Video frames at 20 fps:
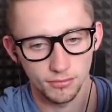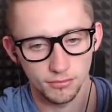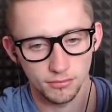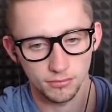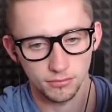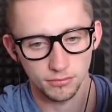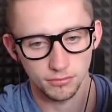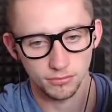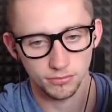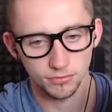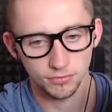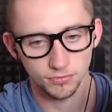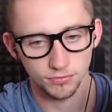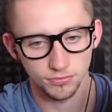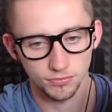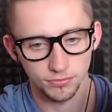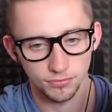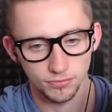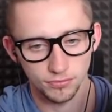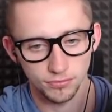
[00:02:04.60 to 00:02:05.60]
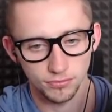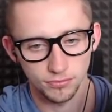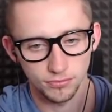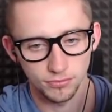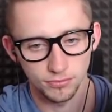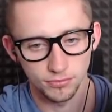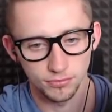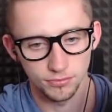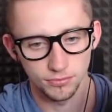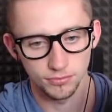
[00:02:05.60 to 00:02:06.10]

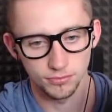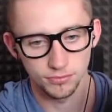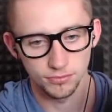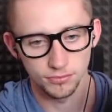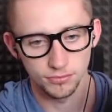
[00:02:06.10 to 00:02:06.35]
[no speech]